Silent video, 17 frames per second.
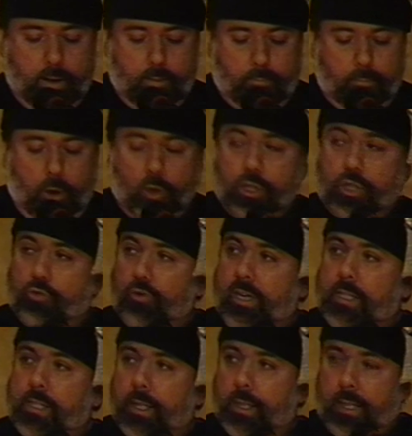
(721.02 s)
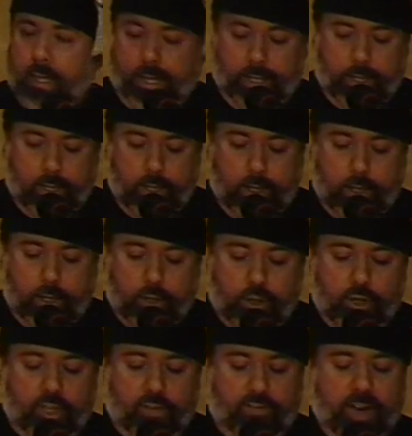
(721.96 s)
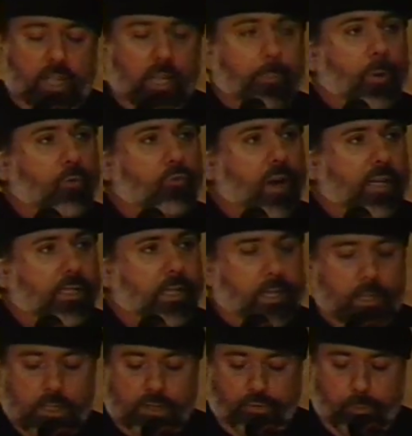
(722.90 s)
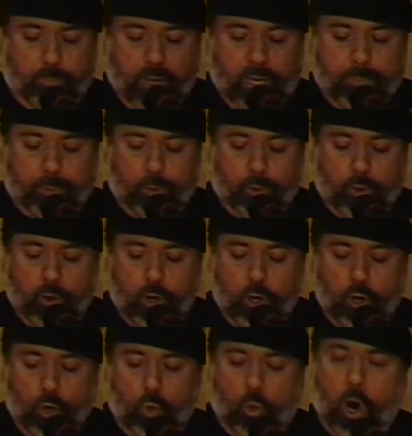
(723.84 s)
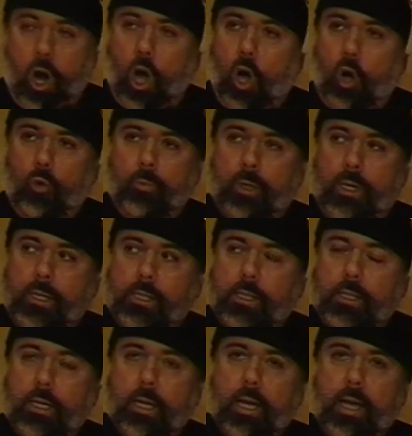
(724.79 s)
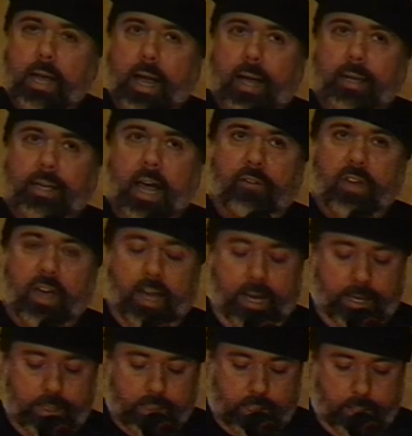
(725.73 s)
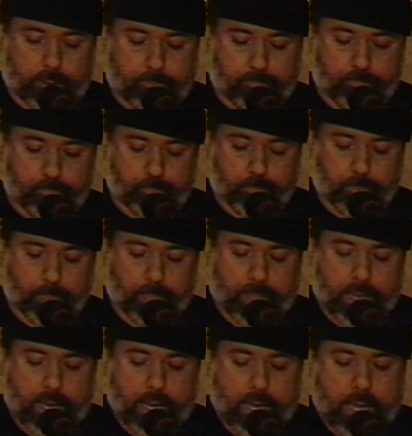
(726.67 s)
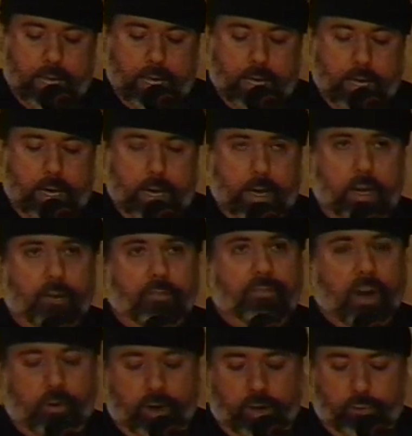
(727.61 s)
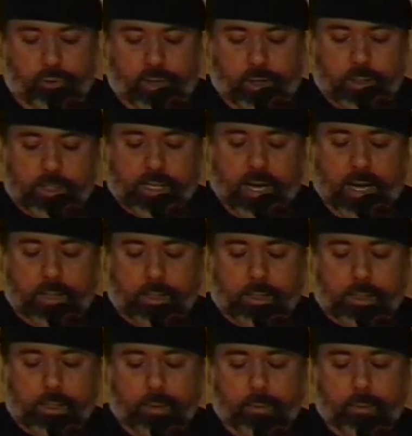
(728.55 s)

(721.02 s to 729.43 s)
most recently to develop a residence for people who are homeless and have AIDS. In a very real sense,